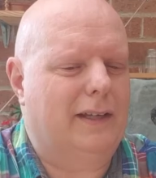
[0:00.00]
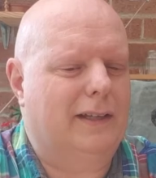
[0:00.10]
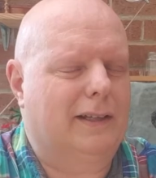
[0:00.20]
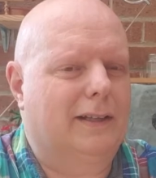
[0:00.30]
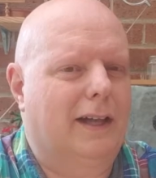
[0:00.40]

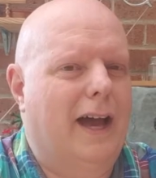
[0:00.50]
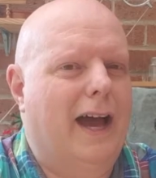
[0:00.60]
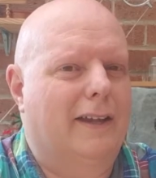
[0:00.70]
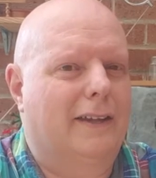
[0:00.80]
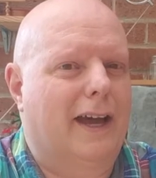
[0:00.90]
little
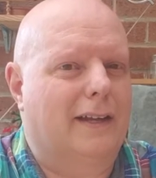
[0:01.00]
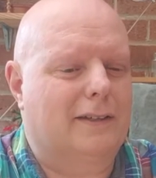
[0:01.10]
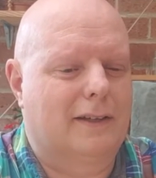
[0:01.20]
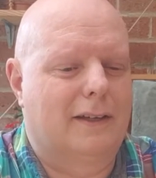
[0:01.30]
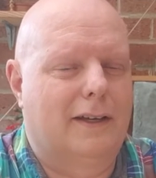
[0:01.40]
at that
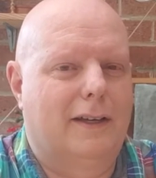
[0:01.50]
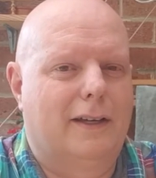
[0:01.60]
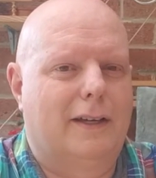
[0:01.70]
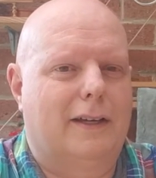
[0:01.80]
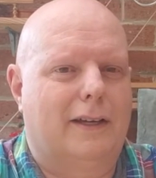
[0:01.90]

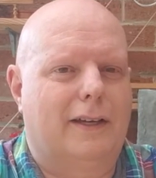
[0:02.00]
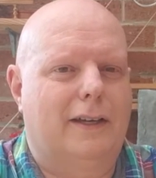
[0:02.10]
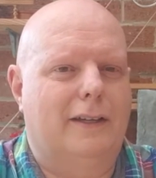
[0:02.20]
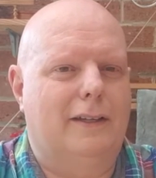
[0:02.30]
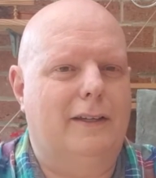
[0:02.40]

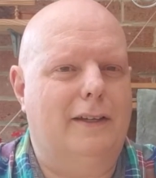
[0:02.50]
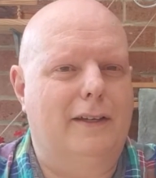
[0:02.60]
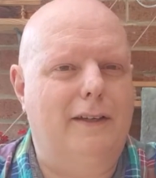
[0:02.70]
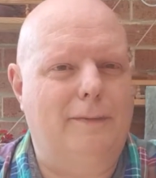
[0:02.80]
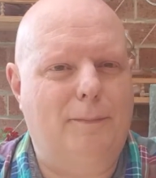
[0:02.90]
in
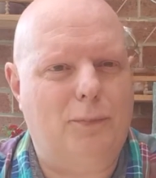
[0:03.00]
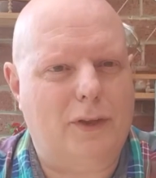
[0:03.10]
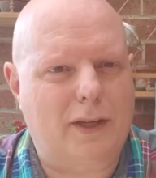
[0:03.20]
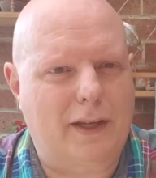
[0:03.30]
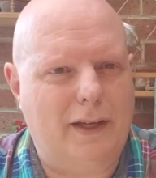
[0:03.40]

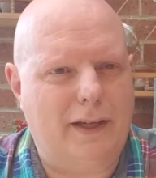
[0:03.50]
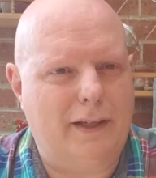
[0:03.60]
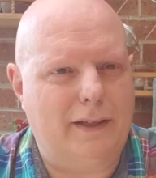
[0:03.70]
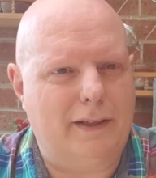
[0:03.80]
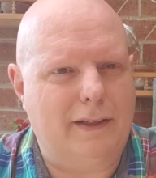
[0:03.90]

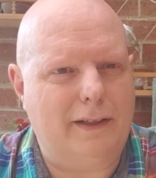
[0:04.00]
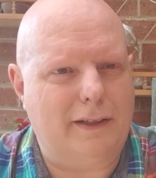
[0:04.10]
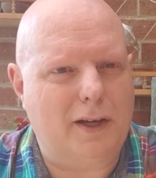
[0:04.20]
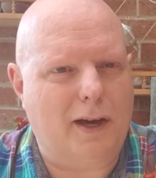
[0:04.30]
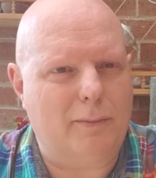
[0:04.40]
the
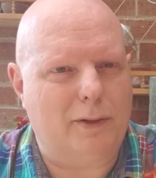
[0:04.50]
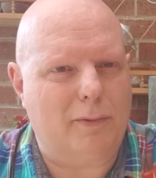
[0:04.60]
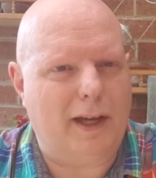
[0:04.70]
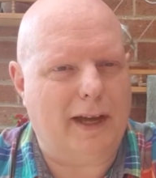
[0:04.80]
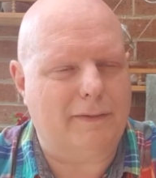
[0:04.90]
time that
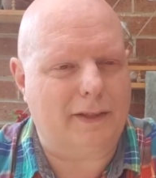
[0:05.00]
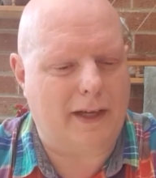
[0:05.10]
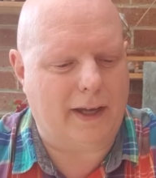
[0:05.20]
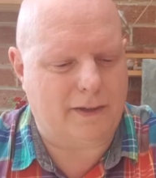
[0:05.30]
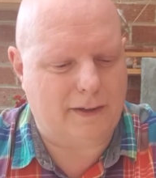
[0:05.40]
we have
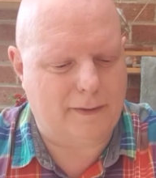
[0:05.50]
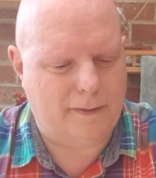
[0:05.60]
together.